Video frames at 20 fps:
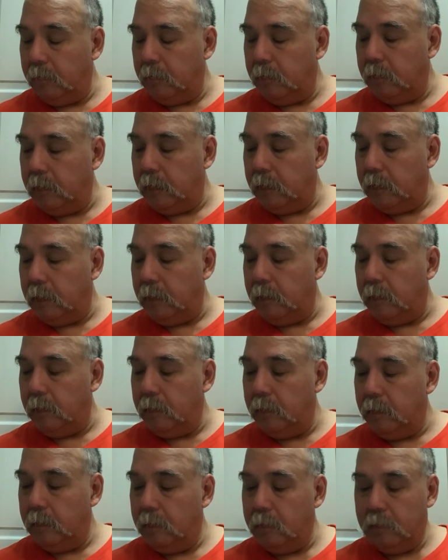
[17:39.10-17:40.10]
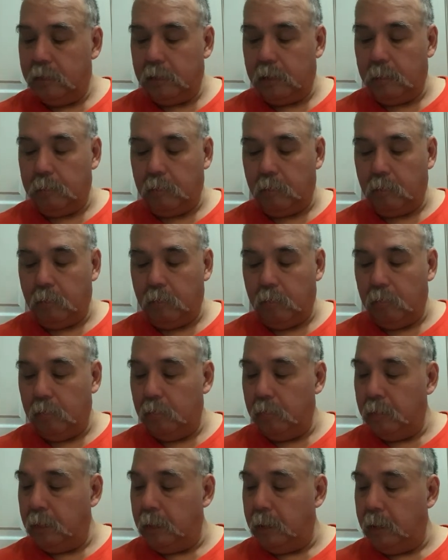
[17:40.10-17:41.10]
and then skip a
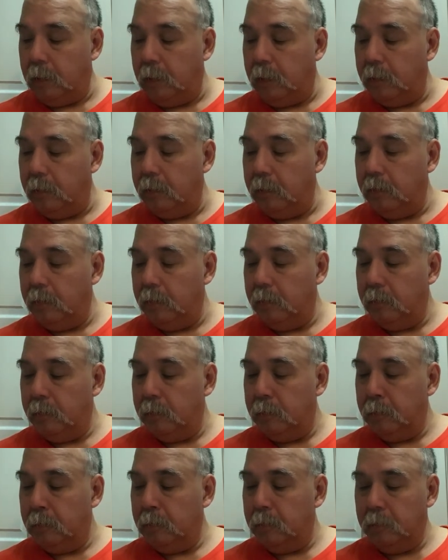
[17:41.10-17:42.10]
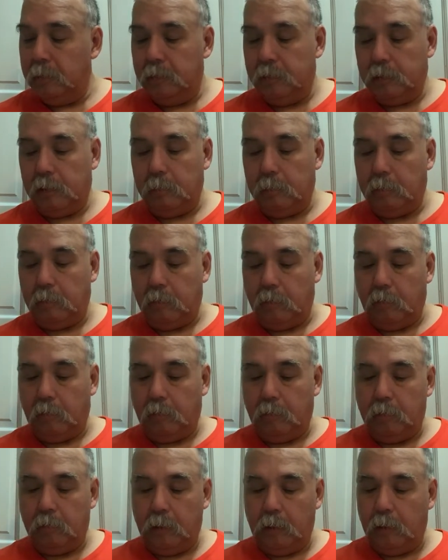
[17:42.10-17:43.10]
hole and skip a
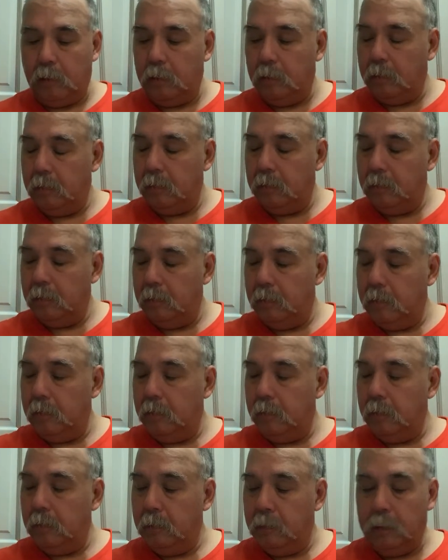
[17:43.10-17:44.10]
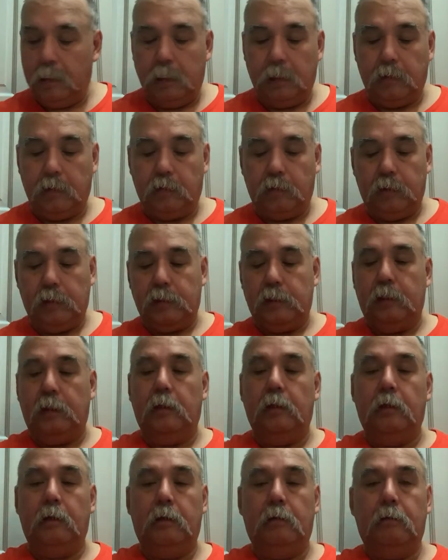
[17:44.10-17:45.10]
hole. Huh. Interesting.
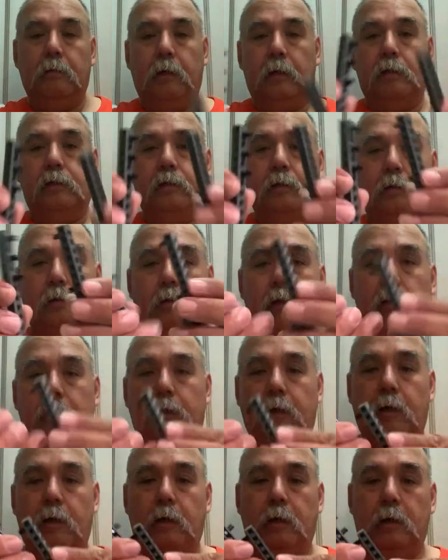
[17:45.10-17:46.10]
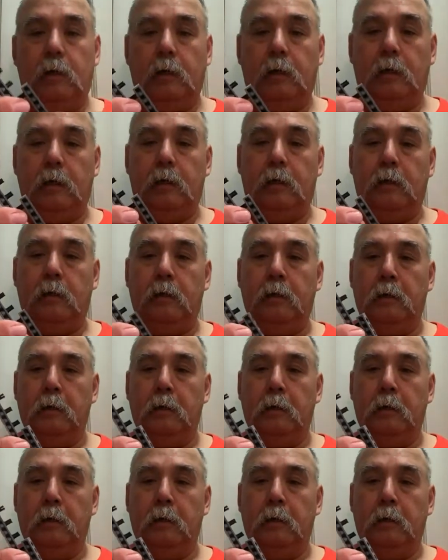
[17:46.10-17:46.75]
And like so, like that, and